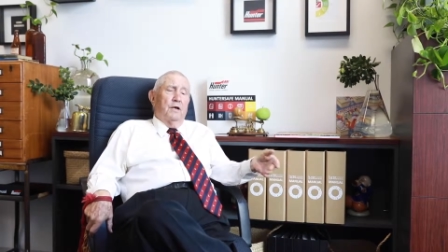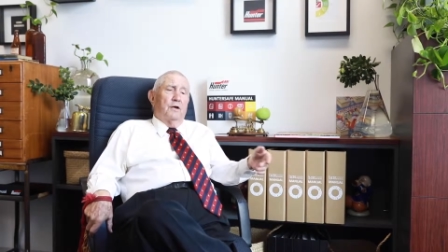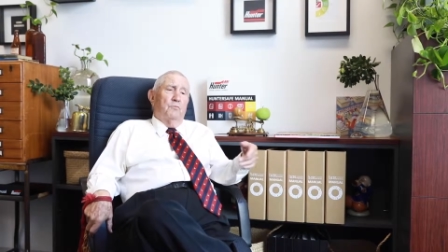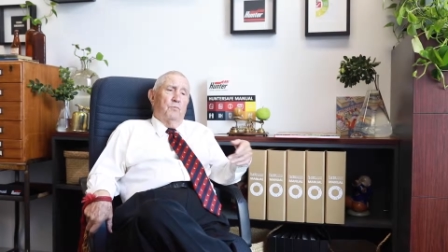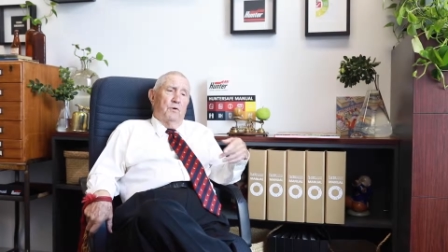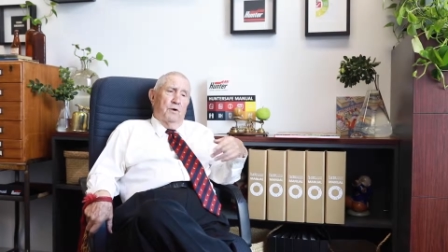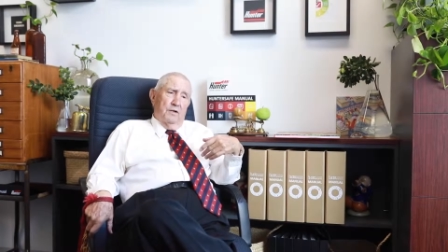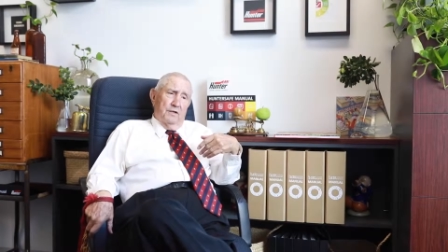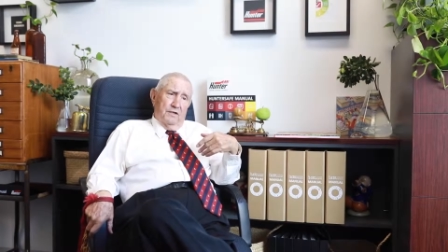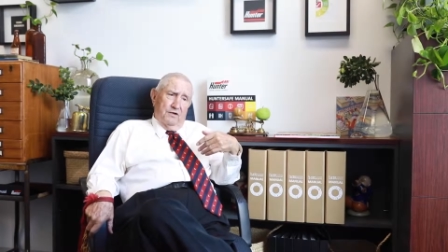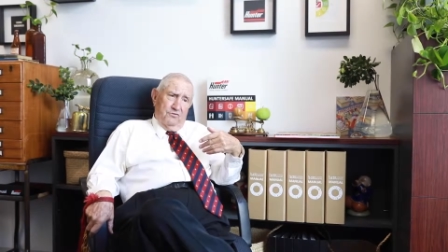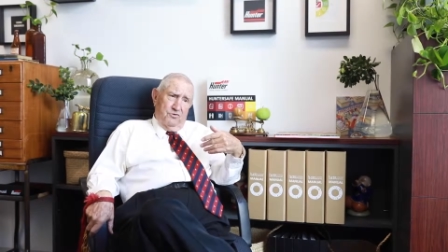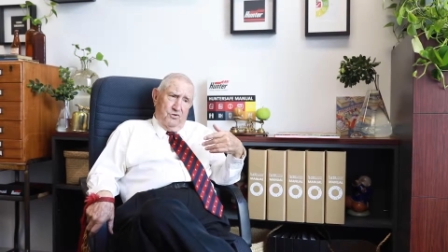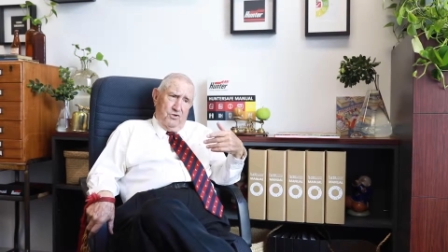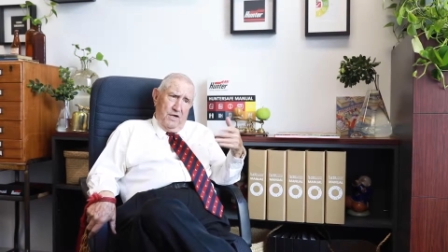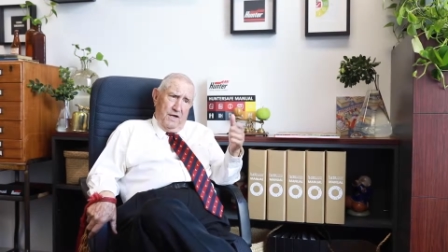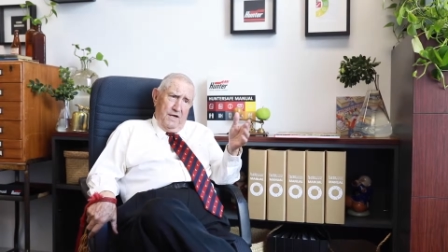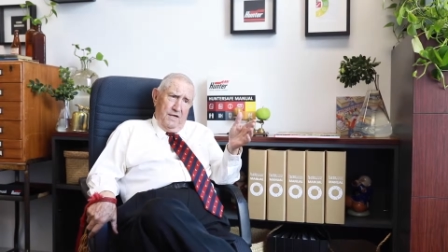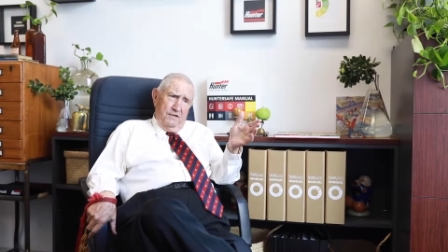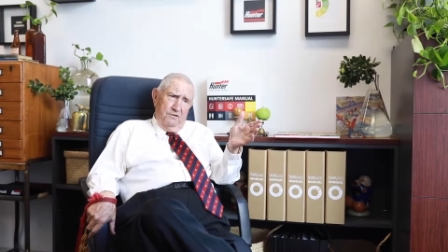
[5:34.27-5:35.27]
We'll
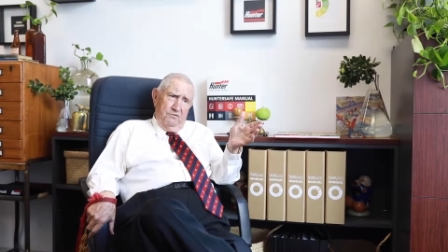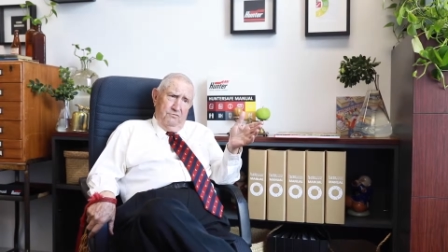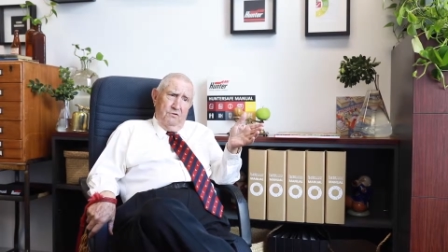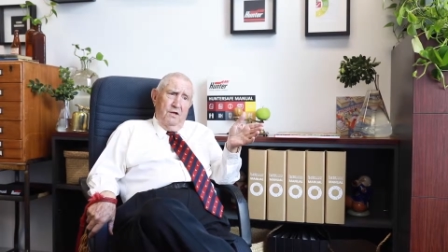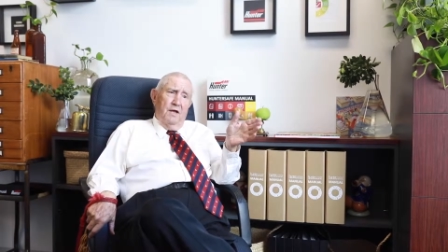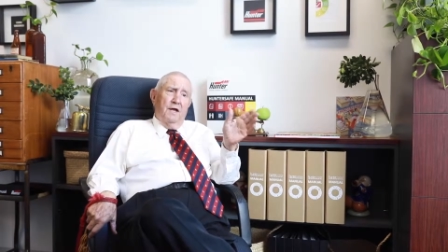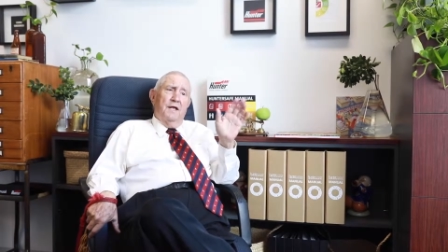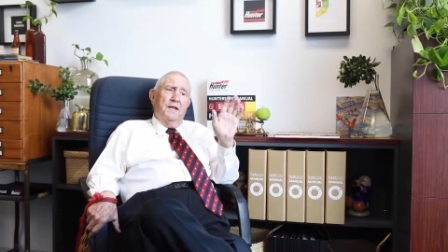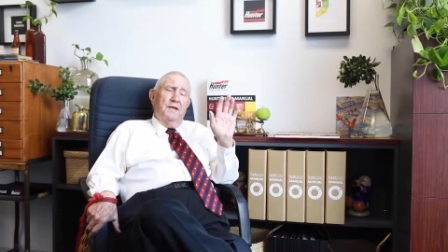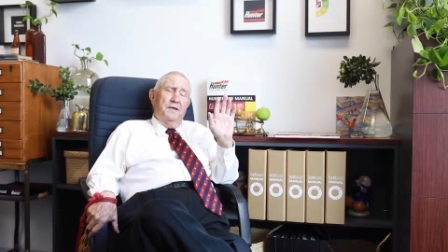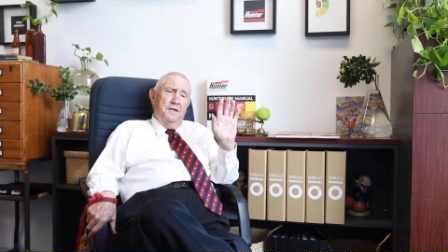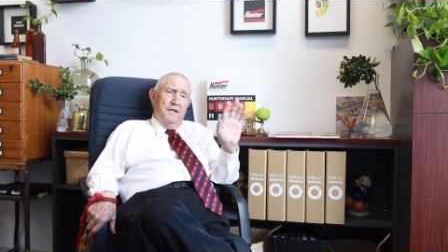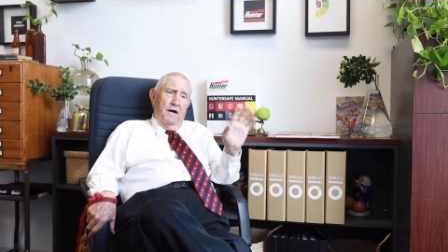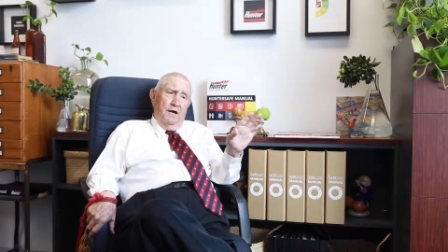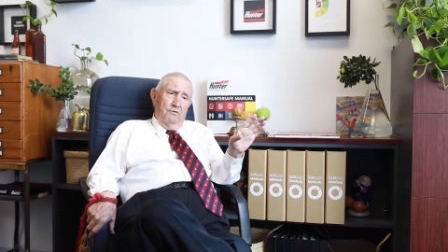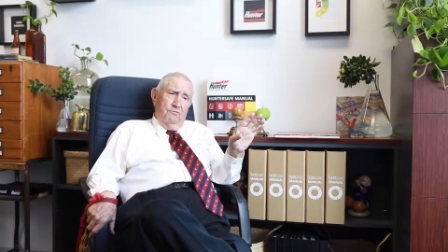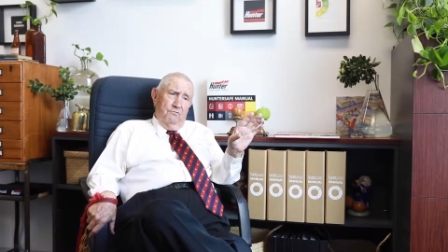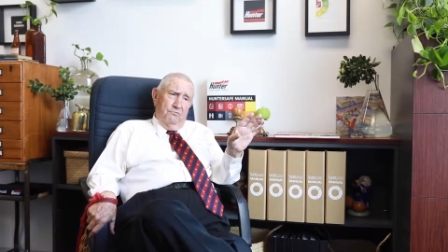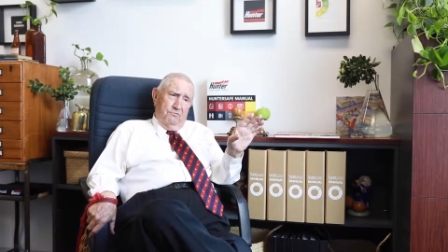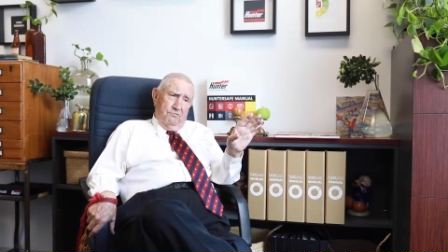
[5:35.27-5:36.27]
exchange
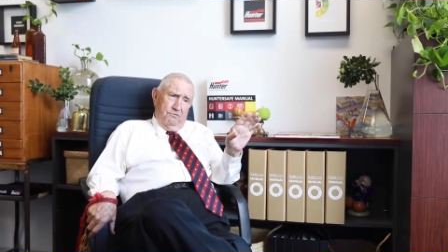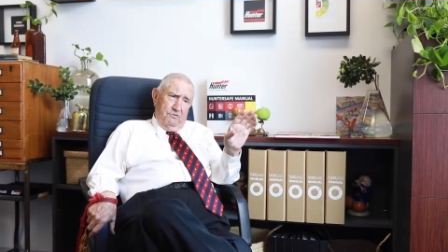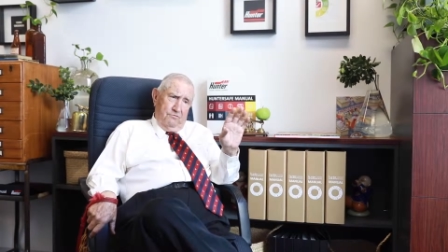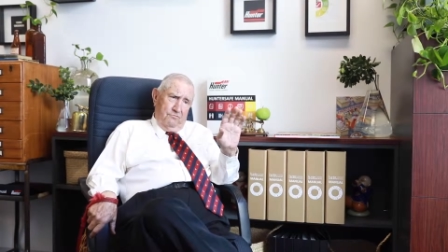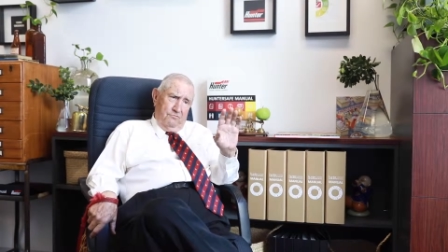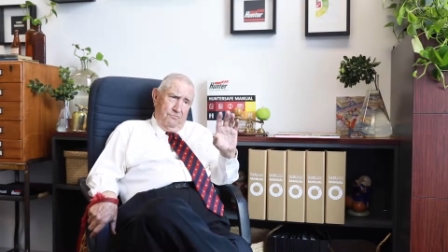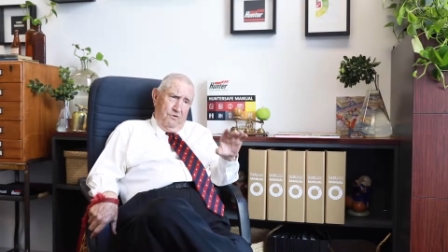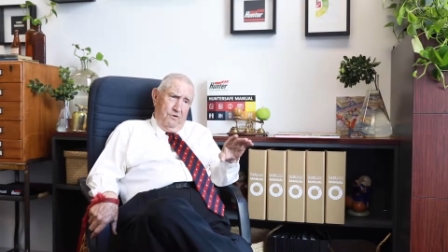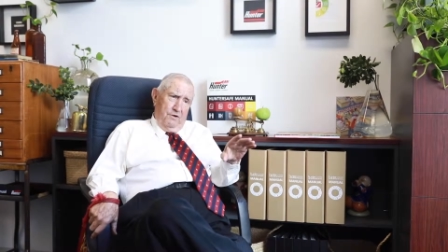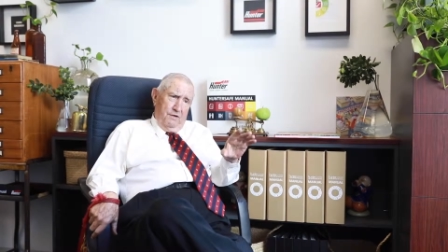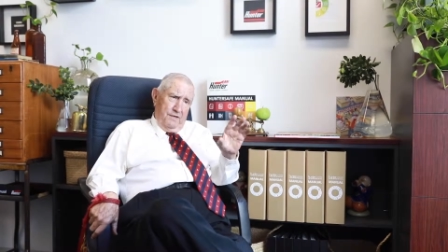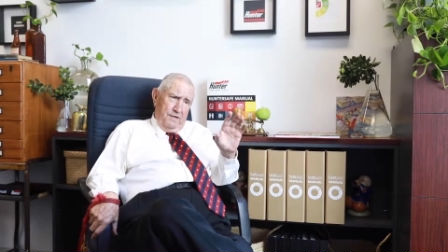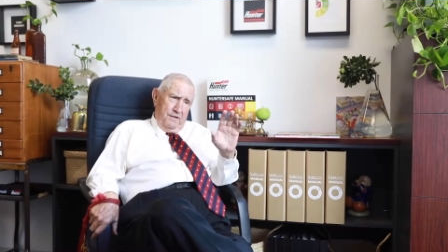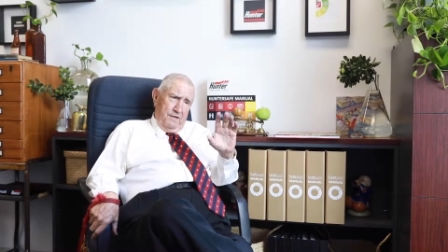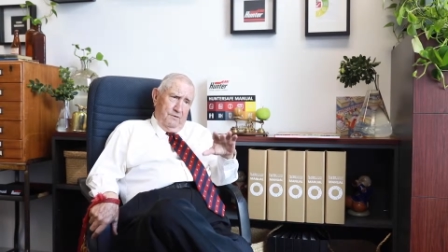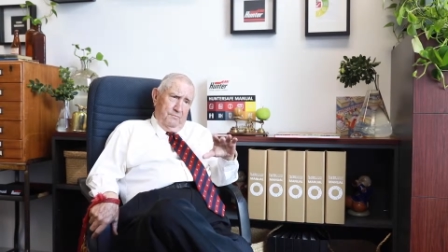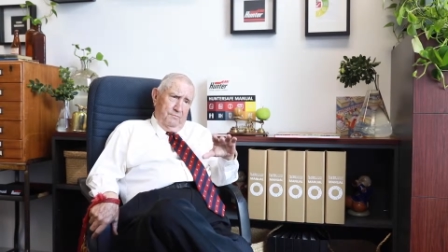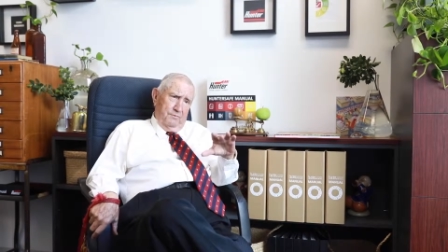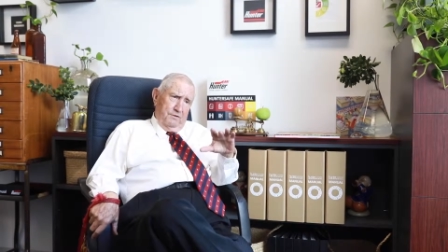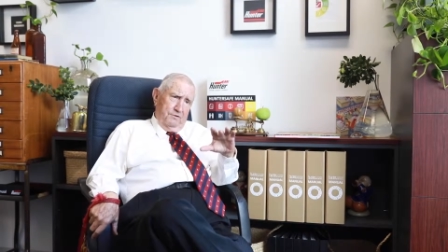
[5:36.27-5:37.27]
notes and try to
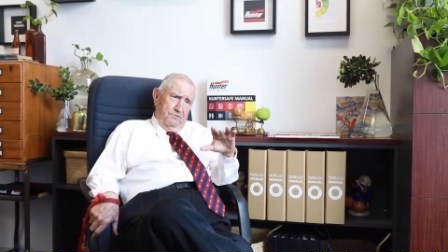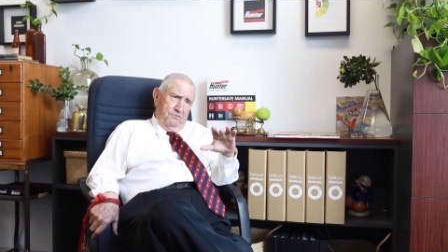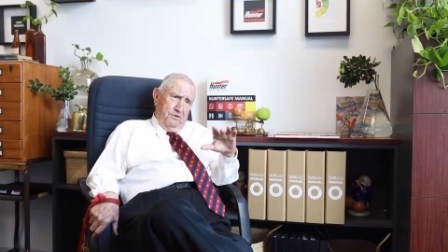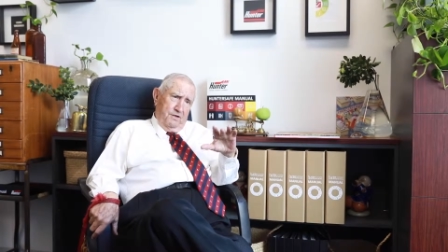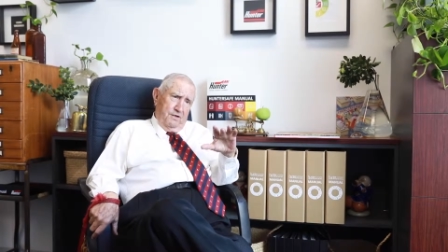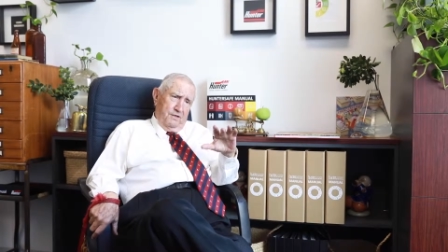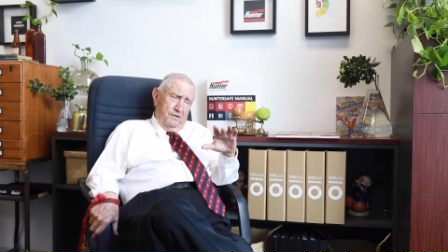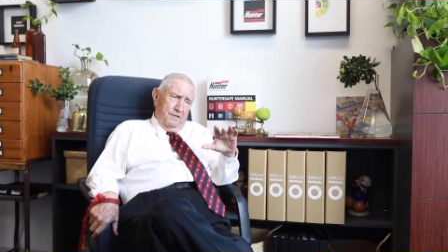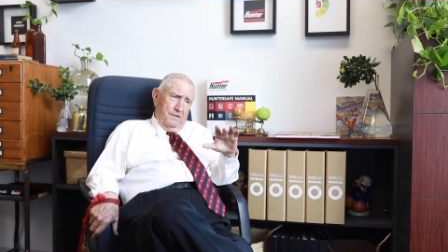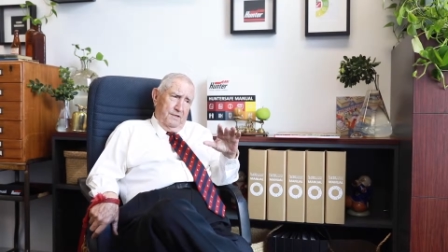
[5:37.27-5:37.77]
help each other.